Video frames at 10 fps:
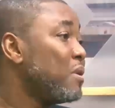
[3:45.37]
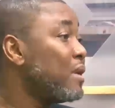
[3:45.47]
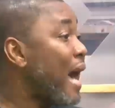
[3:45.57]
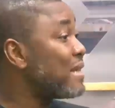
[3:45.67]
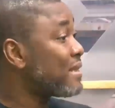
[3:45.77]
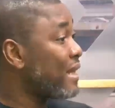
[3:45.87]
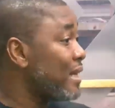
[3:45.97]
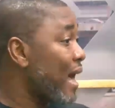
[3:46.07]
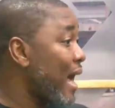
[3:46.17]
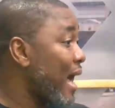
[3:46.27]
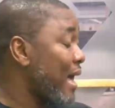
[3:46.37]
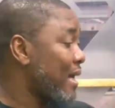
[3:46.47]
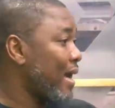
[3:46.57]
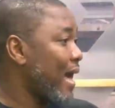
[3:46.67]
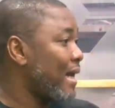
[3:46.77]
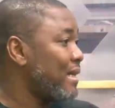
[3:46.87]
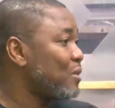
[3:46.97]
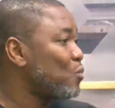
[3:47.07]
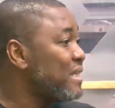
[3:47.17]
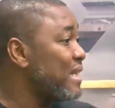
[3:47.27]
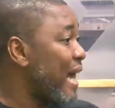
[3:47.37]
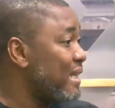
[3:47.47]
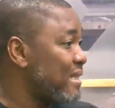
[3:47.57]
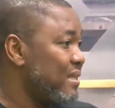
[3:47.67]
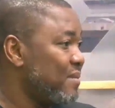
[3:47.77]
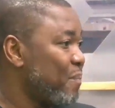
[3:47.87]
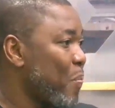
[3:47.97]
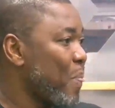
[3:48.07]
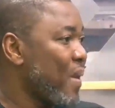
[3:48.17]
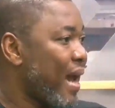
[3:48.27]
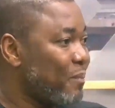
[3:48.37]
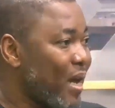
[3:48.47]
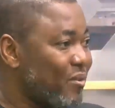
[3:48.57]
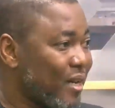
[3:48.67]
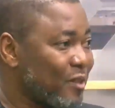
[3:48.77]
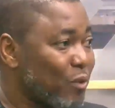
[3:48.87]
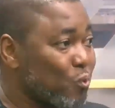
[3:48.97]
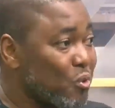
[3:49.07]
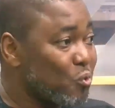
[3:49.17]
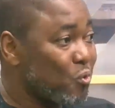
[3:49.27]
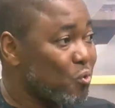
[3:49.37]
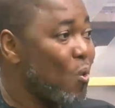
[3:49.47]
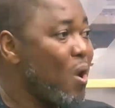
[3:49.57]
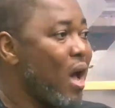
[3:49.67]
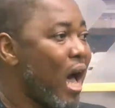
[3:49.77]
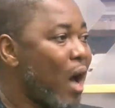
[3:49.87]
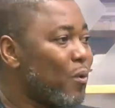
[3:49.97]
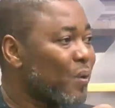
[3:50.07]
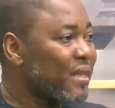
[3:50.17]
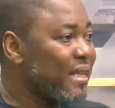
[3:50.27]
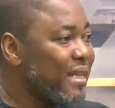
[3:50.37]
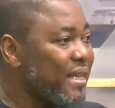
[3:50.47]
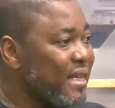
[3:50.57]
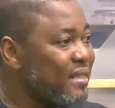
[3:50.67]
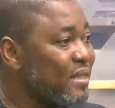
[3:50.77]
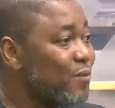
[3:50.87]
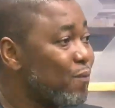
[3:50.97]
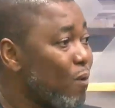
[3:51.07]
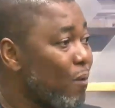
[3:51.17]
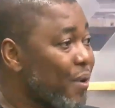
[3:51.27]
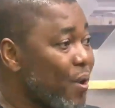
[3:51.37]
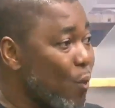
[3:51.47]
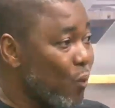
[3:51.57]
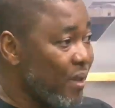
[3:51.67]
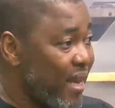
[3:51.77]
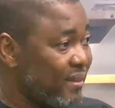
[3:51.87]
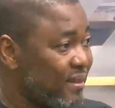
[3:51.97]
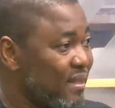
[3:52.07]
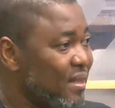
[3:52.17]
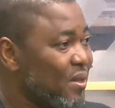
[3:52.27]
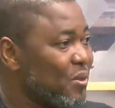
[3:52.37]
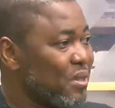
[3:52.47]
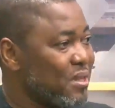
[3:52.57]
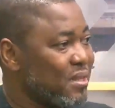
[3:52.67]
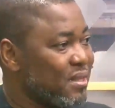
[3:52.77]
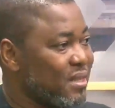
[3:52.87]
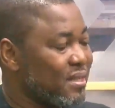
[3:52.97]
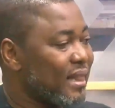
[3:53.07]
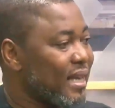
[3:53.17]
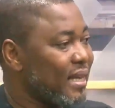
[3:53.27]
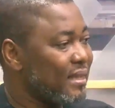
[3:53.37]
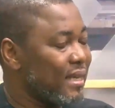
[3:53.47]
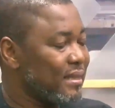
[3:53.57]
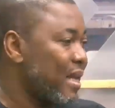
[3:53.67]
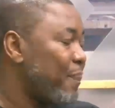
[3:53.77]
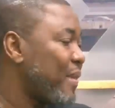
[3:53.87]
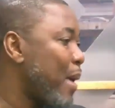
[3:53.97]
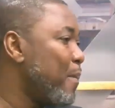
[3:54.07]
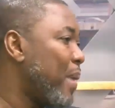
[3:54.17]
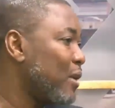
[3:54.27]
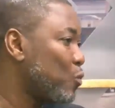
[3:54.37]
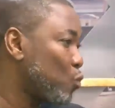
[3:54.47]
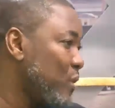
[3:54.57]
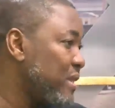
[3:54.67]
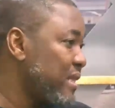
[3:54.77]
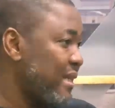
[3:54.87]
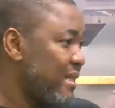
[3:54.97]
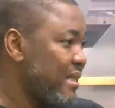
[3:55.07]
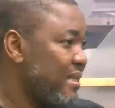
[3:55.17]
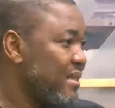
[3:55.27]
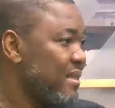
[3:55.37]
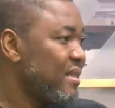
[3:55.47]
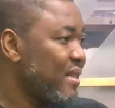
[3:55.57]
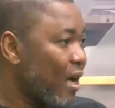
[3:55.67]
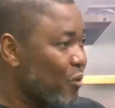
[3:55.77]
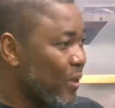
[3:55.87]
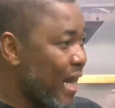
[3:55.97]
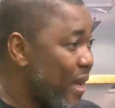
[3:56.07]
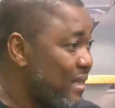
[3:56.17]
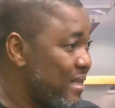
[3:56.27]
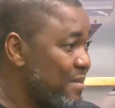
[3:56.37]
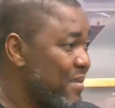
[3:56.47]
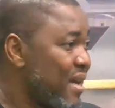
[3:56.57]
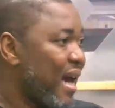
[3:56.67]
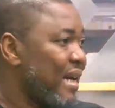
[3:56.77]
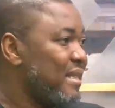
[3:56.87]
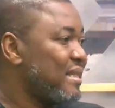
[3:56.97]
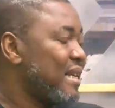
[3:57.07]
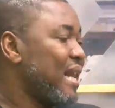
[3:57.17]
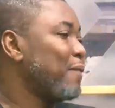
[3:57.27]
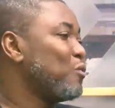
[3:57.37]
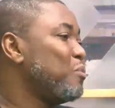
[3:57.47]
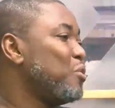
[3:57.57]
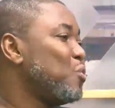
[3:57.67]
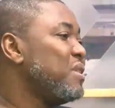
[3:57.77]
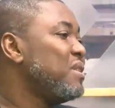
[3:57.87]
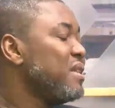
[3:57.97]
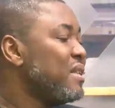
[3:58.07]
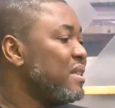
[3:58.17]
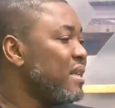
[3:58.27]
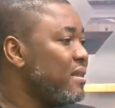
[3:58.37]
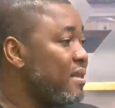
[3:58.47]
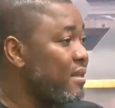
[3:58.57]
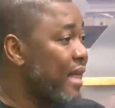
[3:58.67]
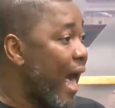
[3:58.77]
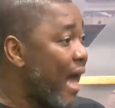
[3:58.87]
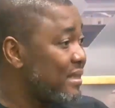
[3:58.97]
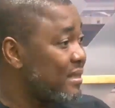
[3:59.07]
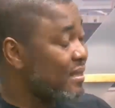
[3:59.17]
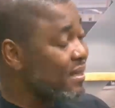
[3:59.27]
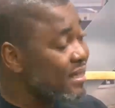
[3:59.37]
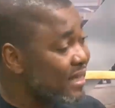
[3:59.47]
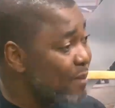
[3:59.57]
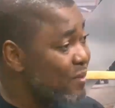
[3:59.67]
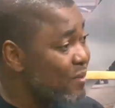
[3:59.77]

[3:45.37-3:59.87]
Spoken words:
I started, I had it 2019. I did my transplant 2022. So I was on kidney disease for 3 whole years. So this started September 2019. That was when I met him. And he said I have to be doing the dialysis 3 times